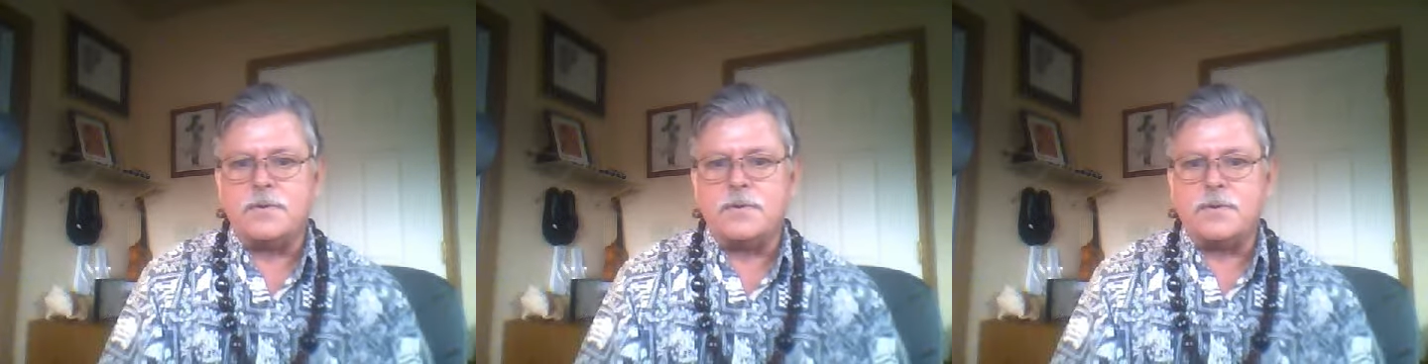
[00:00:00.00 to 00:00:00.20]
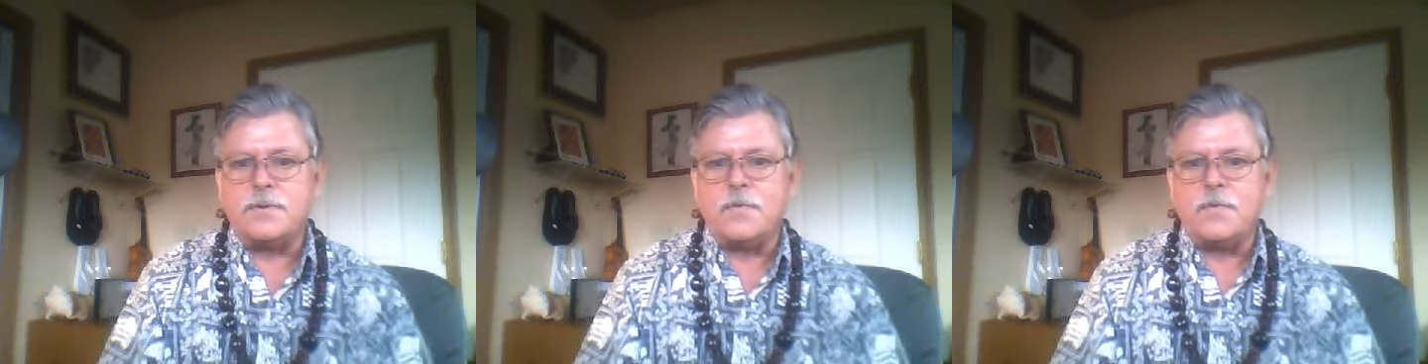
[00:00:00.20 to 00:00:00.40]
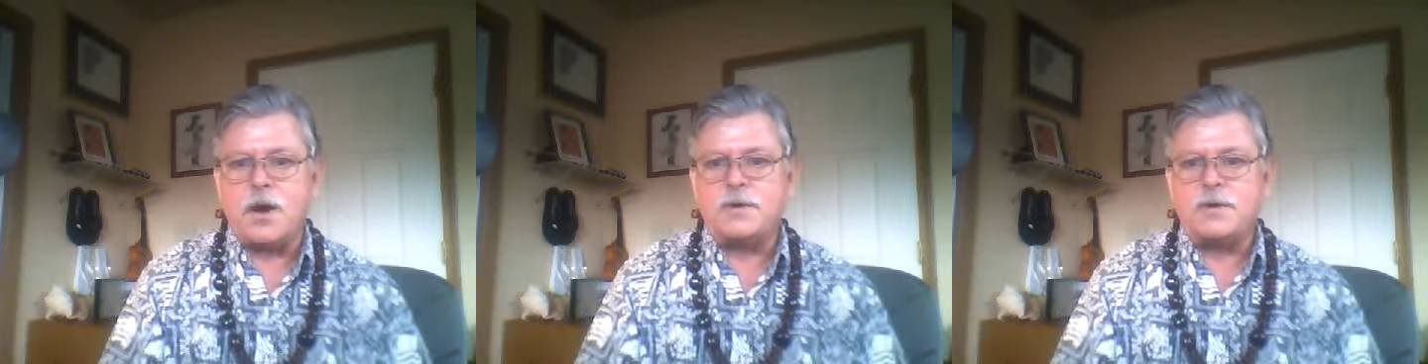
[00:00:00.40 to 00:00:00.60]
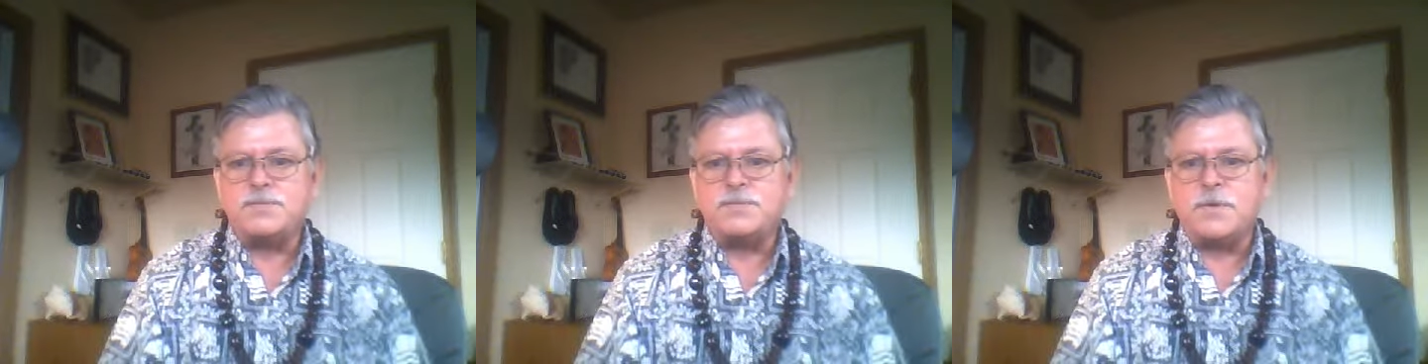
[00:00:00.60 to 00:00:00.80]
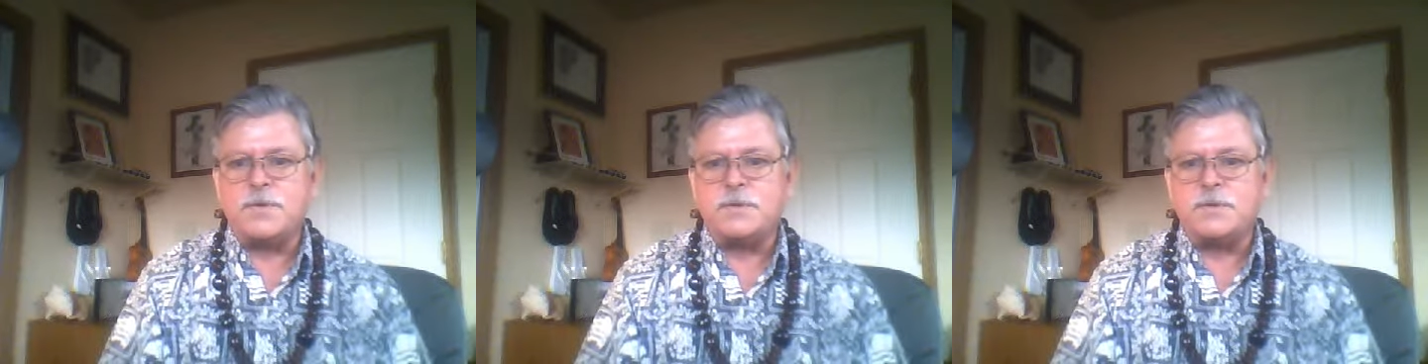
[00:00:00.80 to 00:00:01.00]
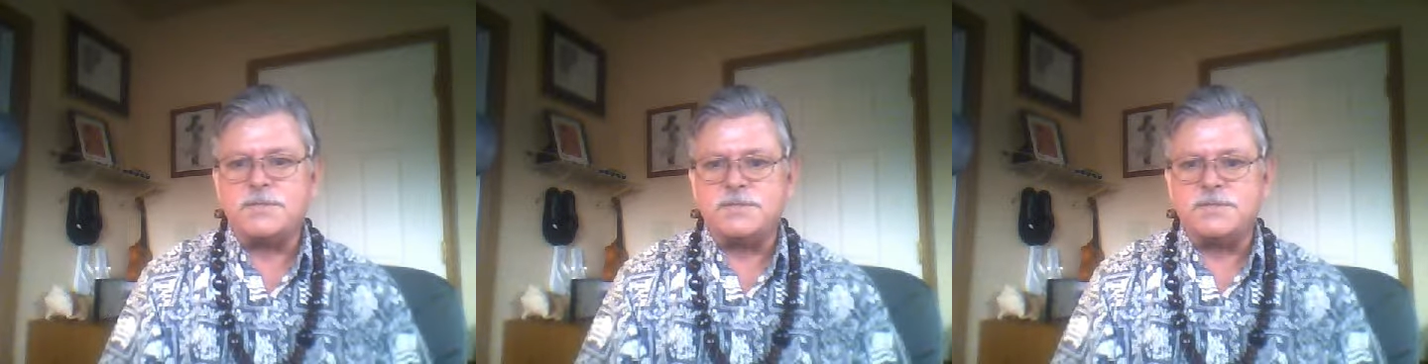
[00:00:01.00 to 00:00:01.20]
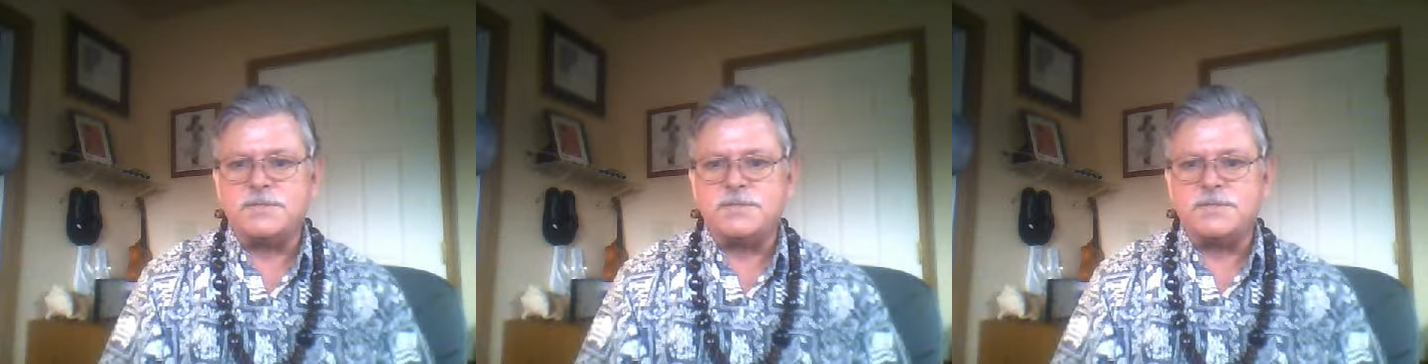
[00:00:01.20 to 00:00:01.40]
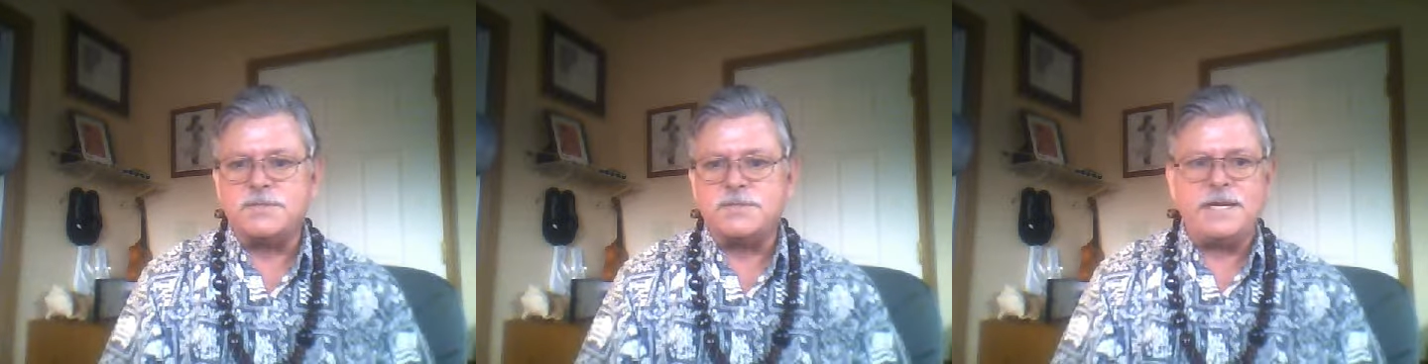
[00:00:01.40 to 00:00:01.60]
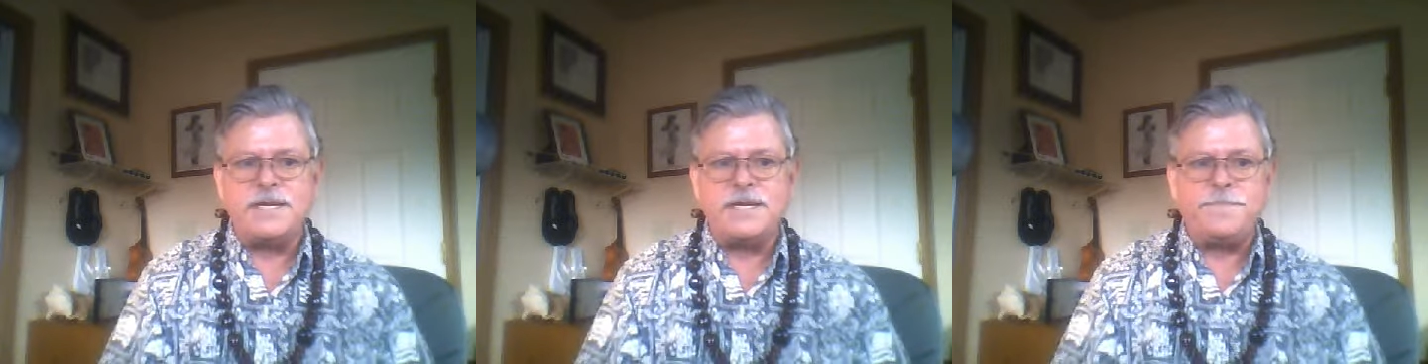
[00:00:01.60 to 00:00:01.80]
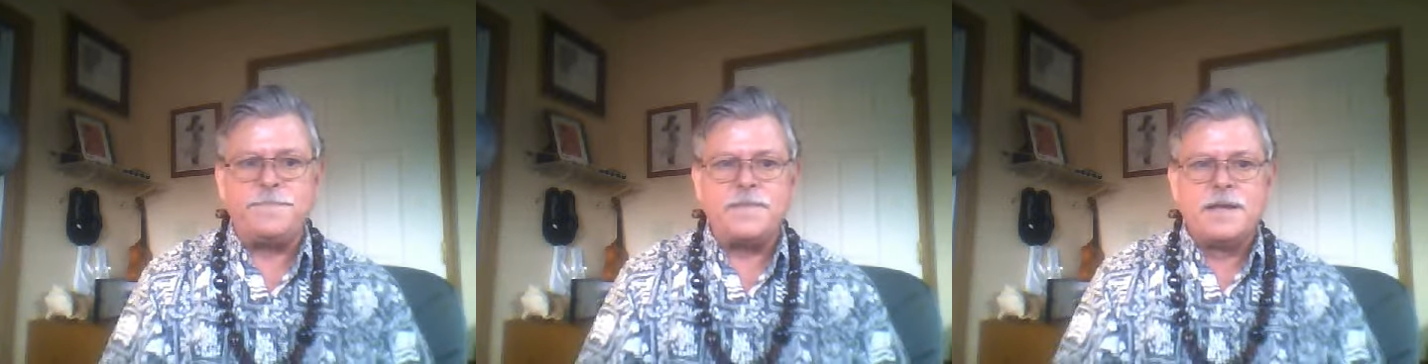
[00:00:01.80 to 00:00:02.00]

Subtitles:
or water sports or sightseeing.